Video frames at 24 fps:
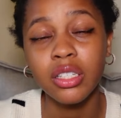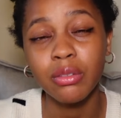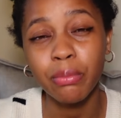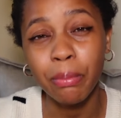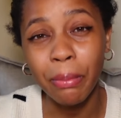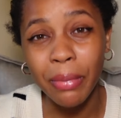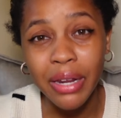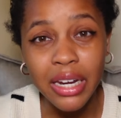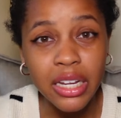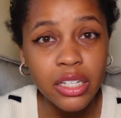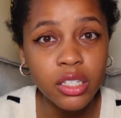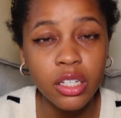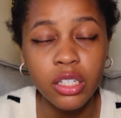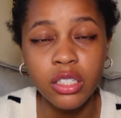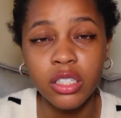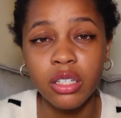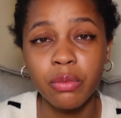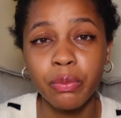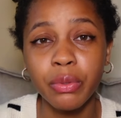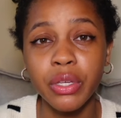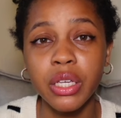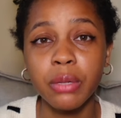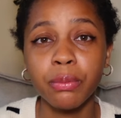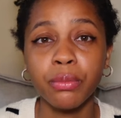minister to
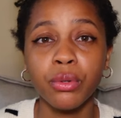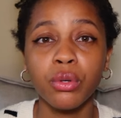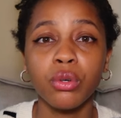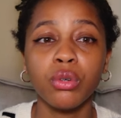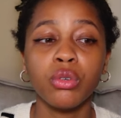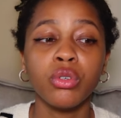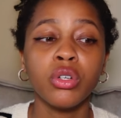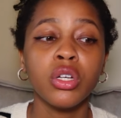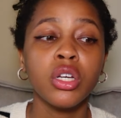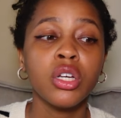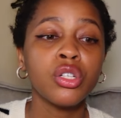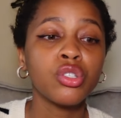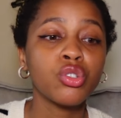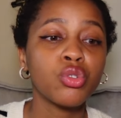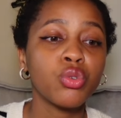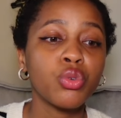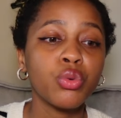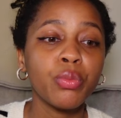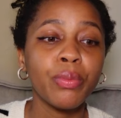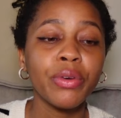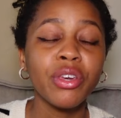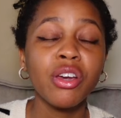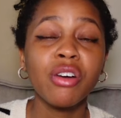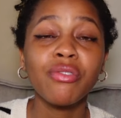people,
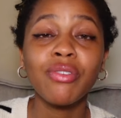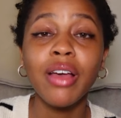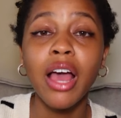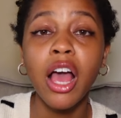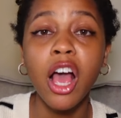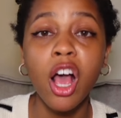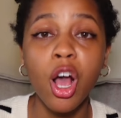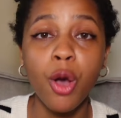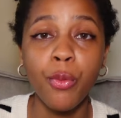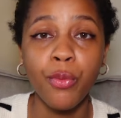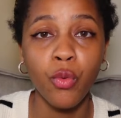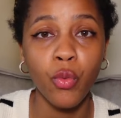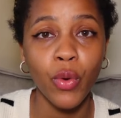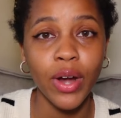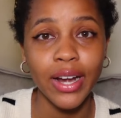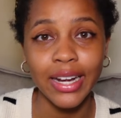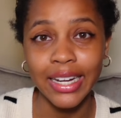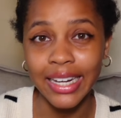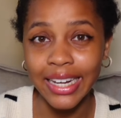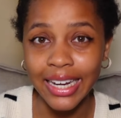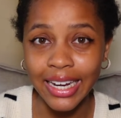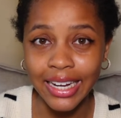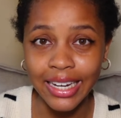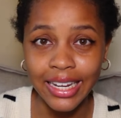to be of help where
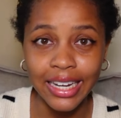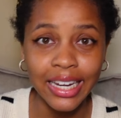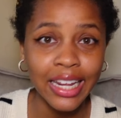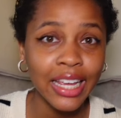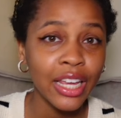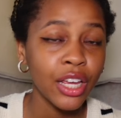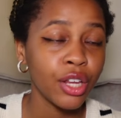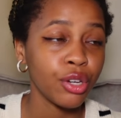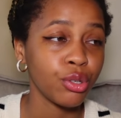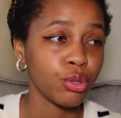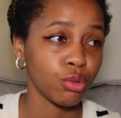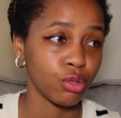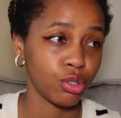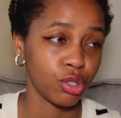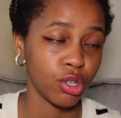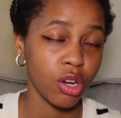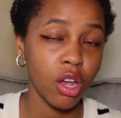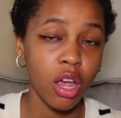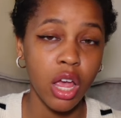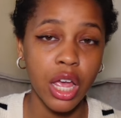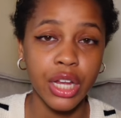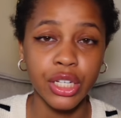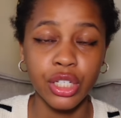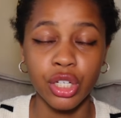needed, in your
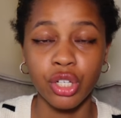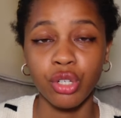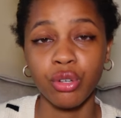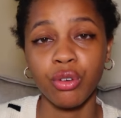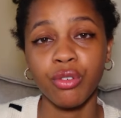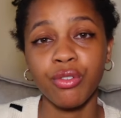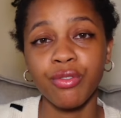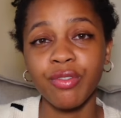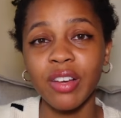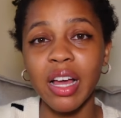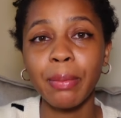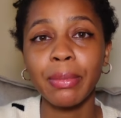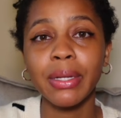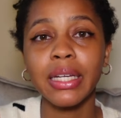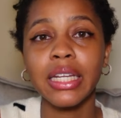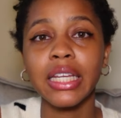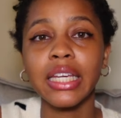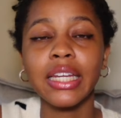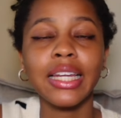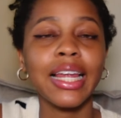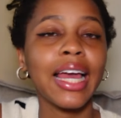church, in your family.